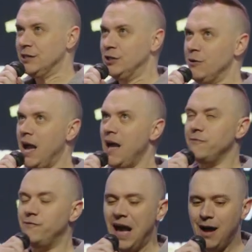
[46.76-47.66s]
you
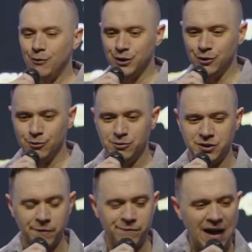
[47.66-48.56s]
have
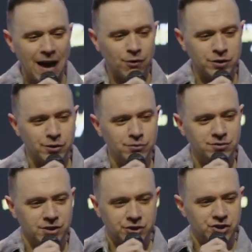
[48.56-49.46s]
values, your
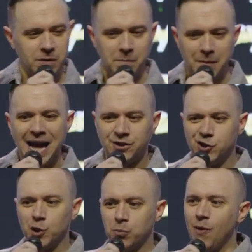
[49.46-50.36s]
values should
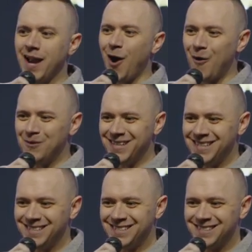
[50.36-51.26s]
match your
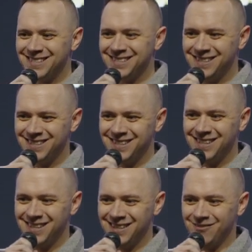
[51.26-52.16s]
priorities,
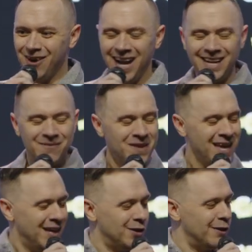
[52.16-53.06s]
right?
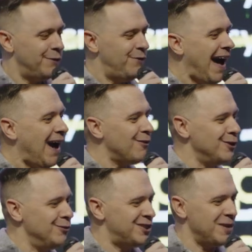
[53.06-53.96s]
Your
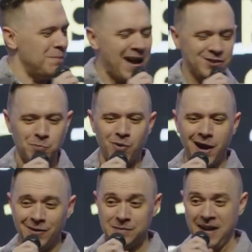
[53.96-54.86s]
value should match your
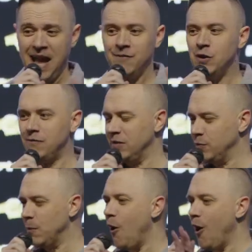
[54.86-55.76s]
priorities. But have you ever, if
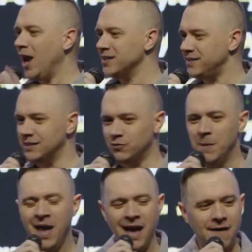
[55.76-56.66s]
you were all honest in this
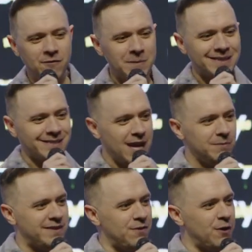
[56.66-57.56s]
room, have there been
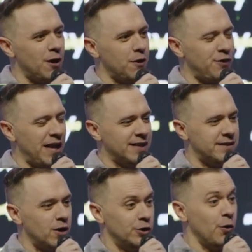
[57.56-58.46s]
times that there are
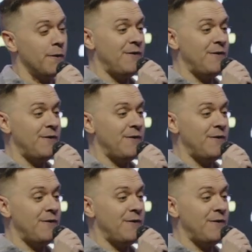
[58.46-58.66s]
things that are your